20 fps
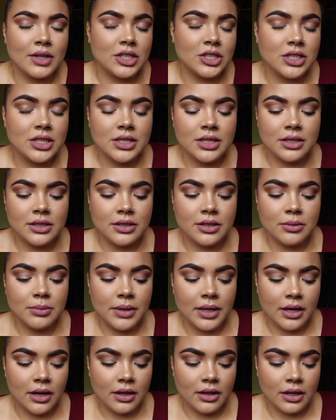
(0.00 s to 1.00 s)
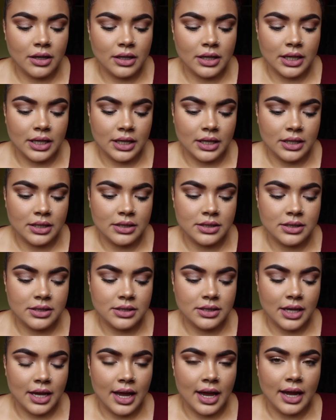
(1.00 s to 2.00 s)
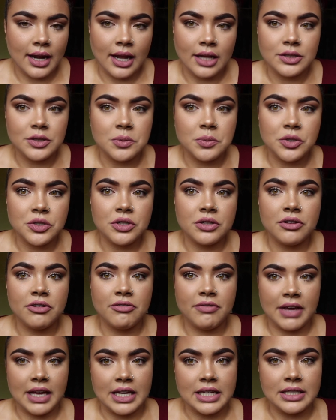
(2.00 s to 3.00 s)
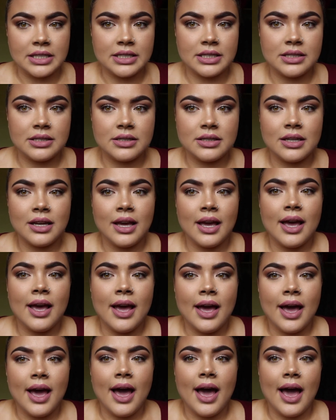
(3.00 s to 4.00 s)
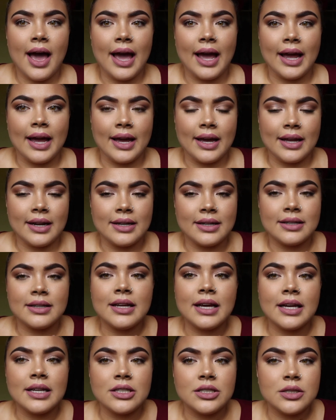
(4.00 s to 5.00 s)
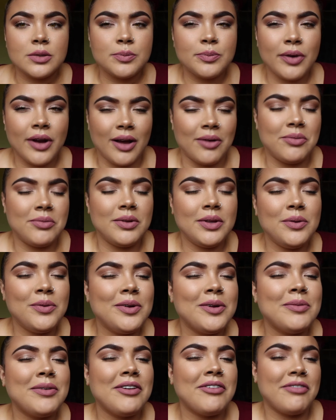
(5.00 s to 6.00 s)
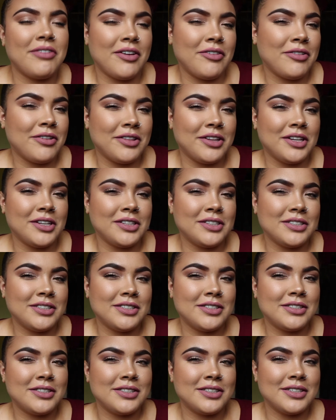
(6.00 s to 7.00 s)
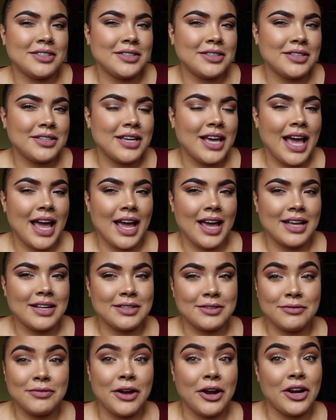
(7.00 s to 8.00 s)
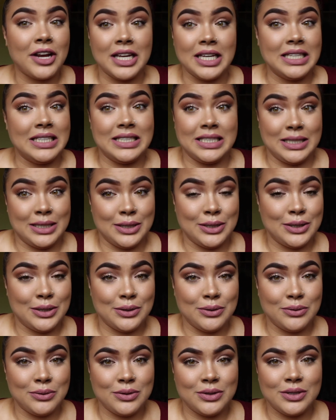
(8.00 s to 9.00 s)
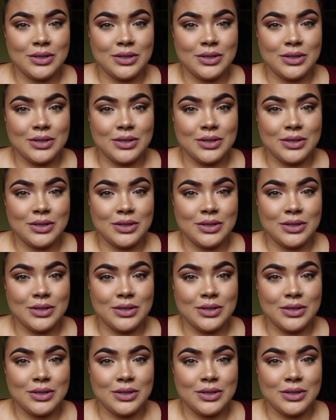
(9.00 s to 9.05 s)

Just a little bit on the lids and not too much on the face. And it's probably one of my favorite looks, and it's very easy to do.